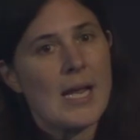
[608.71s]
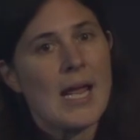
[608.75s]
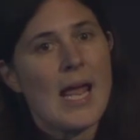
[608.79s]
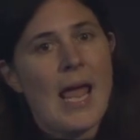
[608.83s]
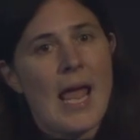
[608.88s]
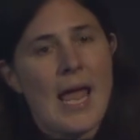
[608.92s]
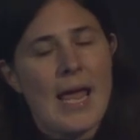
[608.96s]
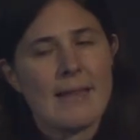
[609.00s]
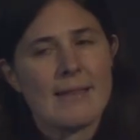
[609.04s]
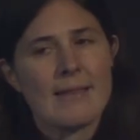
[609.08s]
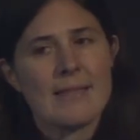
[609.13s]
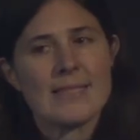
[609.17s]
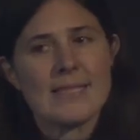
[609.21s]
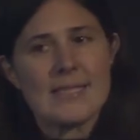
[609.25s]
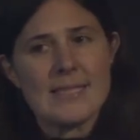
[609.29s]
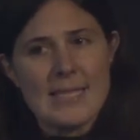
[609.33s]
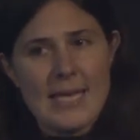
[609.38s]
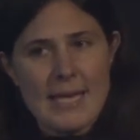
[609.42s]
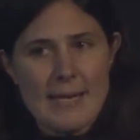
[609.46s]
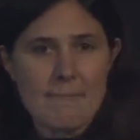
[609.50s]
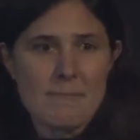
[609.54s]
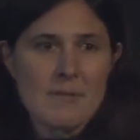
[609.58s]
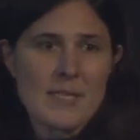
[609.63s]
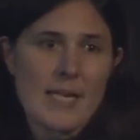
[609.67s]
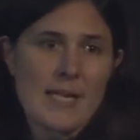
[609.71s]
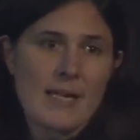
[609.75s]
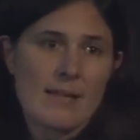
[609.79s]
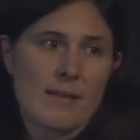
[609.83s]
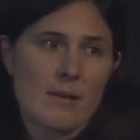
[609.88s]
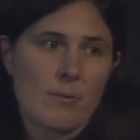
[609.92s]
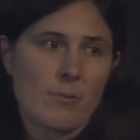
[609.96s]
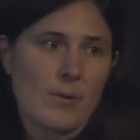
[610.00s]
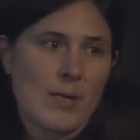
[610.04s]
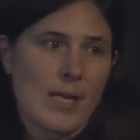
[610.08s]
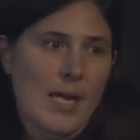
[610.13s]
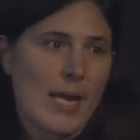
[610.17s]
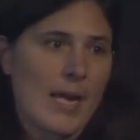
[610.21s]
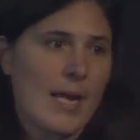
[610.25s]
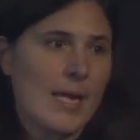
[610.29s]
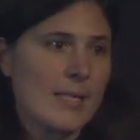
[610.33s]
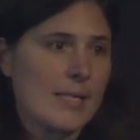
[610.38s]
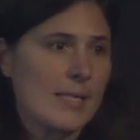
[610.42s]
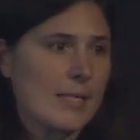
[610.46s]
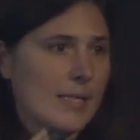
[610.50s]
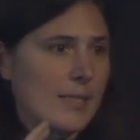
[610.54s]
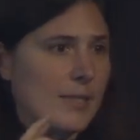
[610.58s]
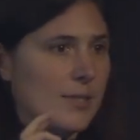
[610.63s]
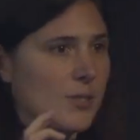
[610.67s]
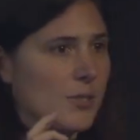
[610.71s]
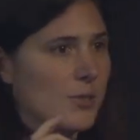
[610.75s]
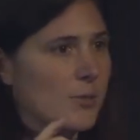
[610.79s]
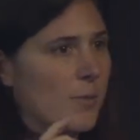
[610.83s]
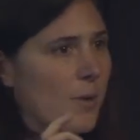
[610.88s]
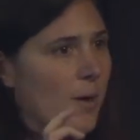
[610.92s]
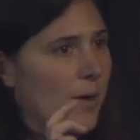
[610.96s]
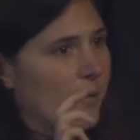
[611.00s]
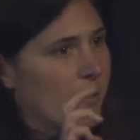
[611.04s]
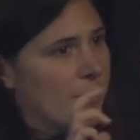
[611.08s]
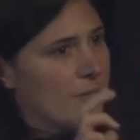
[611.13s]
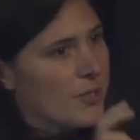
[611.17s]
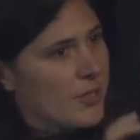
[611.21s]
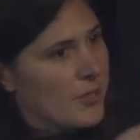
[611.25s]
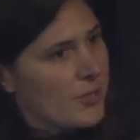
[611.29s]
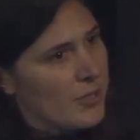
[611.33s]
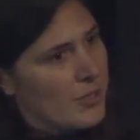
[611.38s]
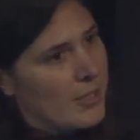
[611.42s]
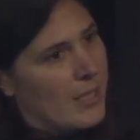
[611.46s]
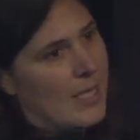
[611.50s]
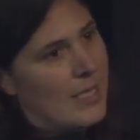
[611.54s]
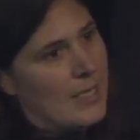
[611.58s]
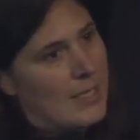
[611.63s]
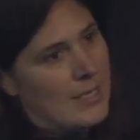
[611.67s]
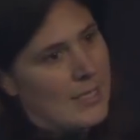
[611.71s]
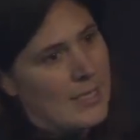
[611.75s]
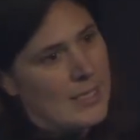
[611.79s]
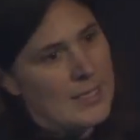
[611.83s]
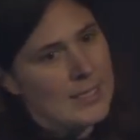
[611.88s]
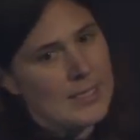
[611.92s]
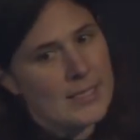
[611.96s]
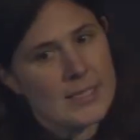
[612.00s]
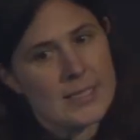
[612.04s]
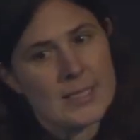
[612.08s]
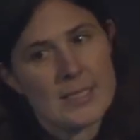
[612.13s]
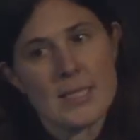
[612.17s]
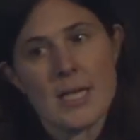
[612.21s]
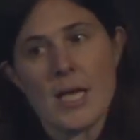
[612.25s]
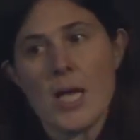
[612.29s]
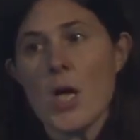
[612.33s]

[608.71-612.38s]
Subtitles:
And the same day that we handed it to our internal analysts,